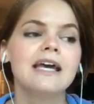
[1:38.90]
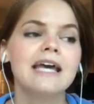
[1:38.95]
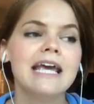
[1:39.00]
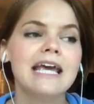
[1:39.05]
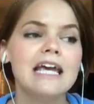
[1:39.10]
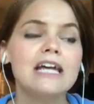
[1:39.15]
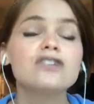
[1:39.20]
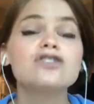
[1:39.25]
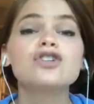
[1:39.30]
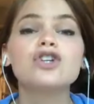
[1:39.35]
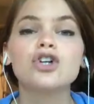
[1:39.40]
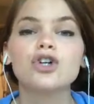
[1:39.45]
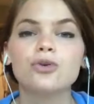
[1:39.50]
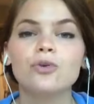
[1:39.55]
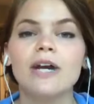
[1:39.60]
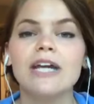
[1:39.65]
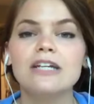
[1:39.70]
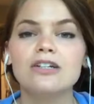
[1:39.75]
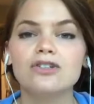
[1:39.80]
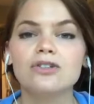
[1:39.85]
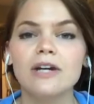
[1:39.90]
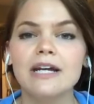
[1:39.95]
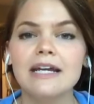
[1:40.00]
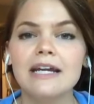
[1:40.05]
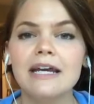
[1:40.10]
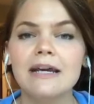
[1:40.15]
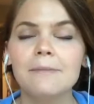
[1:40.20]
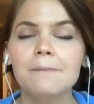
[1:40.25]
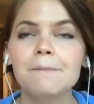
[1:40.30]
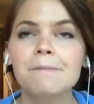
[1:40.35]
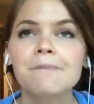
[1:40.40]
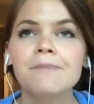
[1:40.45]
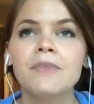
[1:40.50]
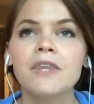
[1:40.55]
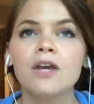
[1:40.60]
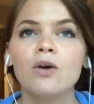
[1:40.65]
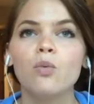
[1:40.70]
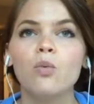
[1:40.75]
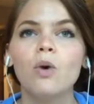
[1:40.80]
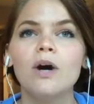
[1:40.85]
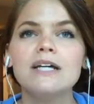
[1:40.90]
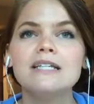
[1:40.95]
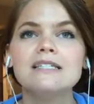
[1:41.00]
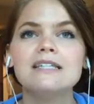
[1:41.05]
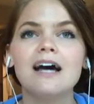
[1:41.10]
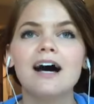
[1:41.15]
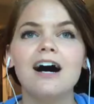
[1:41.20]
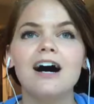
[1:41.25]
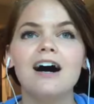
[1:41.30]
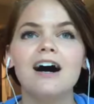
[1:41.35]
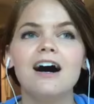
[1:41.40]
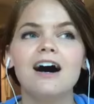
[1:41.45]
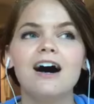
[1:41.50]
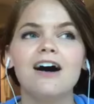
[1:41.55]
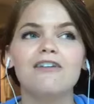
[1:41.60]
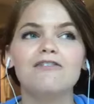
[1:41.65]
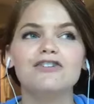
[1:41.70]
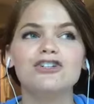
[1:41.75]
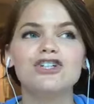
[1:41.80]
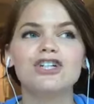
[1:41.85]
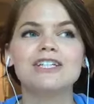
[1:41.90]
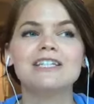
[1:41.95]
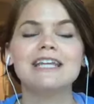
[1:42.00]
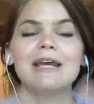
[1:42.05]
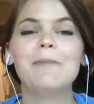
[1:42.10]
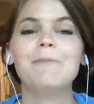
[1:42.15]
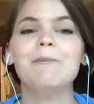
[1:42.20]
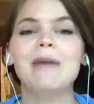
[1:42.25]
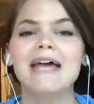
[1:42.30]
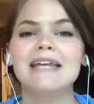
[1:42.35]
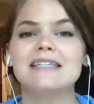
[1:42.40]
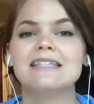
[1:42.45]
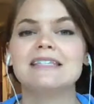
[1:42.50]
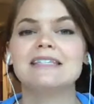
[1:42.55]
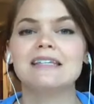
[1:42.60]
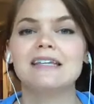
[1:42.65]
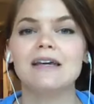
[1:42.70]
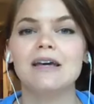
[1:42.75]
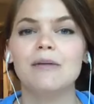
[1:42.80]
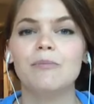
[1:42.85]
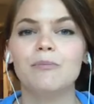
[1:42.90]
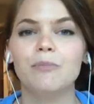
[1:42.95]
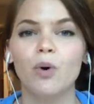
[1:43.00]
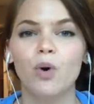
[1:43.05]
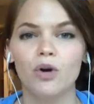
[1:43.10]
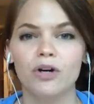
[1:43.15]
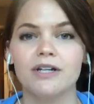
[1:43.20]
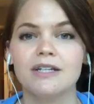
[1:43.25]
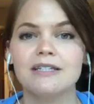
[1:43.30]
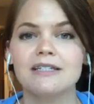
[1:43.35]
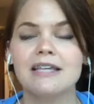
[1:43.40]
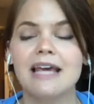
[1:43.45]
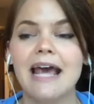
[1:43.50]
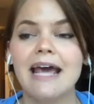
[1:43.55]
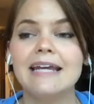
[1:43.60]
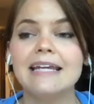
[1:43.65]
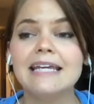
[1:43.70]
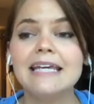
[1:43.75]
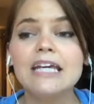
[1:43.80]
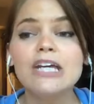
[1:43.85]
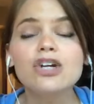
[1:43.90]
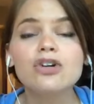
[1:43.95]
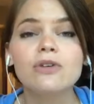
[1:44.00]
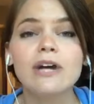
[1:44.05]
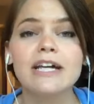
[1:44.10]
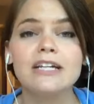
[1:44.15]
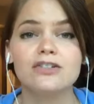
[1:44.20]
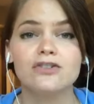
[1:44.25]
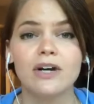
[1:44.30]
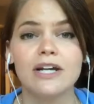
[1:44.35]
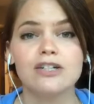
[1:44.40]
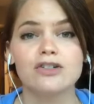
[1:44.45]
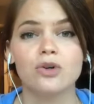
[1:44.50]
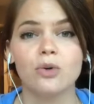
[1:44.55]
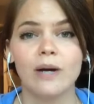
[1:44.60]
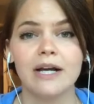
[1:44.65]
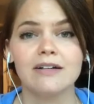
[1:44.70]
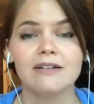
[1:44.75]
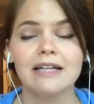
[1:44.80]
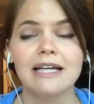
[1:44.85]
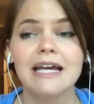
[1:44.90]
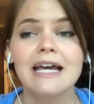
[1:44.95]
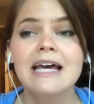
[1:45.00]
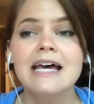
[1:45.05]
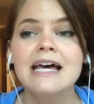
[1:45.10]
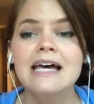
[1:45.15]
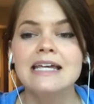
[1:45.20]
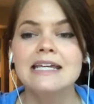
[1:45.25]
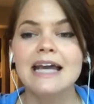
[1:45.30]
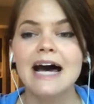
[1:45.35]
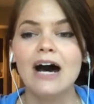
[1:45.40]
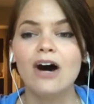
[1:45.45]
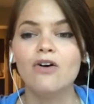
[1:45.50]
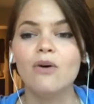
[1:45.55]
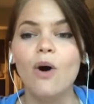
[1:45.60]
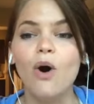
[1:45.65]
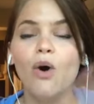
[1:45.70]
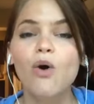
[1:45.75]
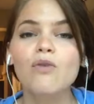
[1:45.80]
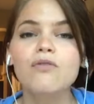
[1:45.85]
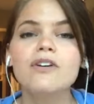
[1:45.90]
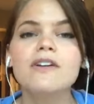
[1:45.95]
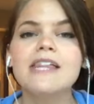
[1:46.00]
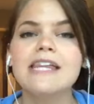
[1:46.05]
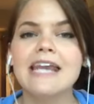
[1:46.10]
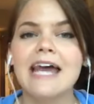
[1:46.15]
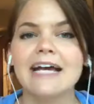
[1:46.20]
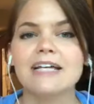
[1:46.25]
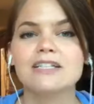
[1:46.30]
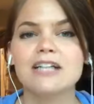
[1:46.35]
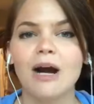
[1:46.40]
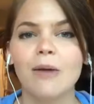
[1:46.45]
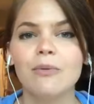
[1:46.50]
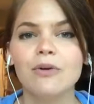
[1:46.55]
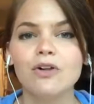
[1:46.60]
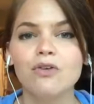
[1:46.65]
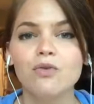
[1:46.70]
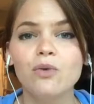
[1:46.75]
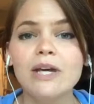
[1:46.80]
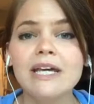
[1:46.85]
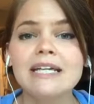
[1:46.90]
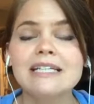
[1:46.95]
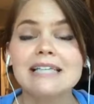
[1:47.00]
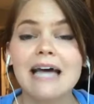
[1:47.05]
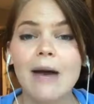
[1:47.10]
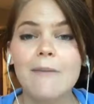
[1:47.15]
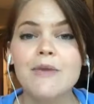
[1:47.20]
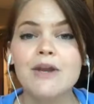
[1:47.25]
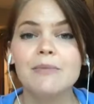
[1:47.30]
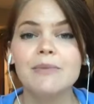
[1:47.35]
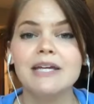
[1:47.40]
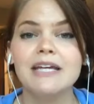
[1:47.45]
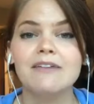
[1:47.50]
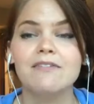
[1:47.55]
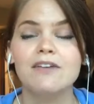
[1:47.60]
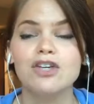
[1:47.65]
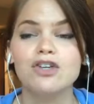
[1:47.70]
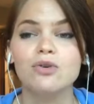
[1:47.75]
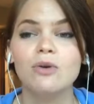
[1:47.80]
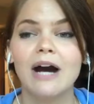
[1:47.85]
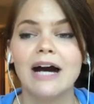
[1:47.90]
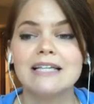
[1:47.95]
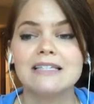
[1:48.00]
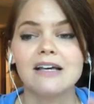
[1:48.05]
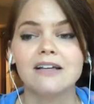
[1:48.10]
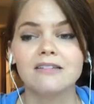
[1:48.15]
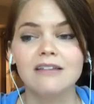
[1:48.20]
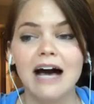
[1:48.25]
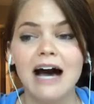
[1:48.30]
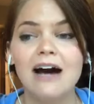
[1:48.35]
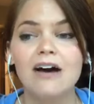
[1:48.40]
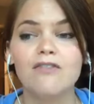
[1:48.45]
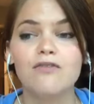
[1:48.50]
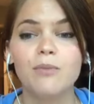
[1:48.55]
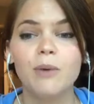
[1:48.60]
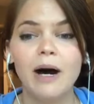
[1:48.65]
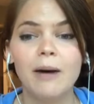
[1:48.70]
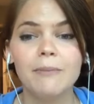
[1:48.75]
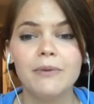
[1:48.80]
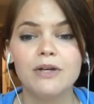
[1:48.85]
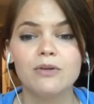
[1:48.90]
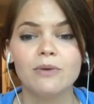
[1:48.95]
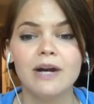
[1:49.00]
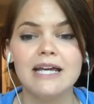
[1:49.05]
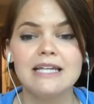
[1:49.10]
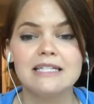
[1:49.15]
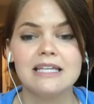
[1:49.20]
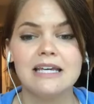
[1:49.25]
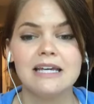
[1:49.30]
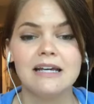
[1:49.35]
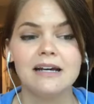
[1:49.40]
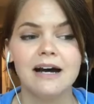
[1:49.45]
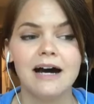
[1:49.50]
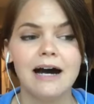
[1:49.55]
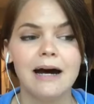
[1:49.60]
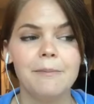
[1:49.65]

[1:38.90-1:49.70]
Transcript: his crate training was of just immense importance, and he crate trained quickly. Now, over the next couple of weeks, I'm going to be giving you guys a lot of puppy raising